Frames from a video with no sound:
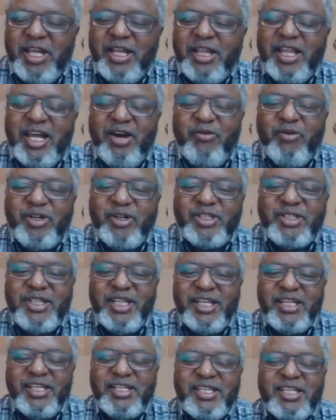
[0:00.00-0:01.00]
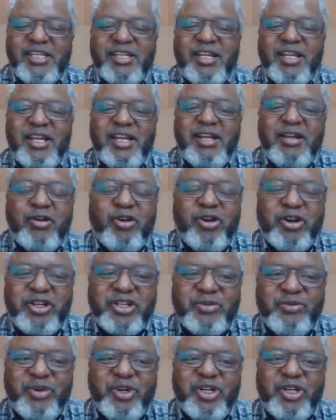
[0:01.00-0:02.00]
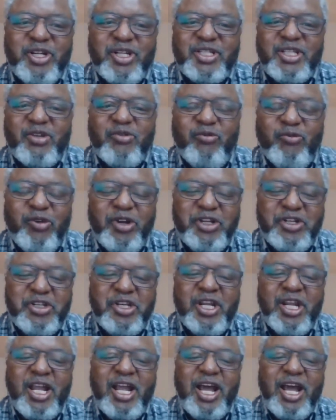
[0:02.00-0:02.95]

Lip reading: there was this correspondence in which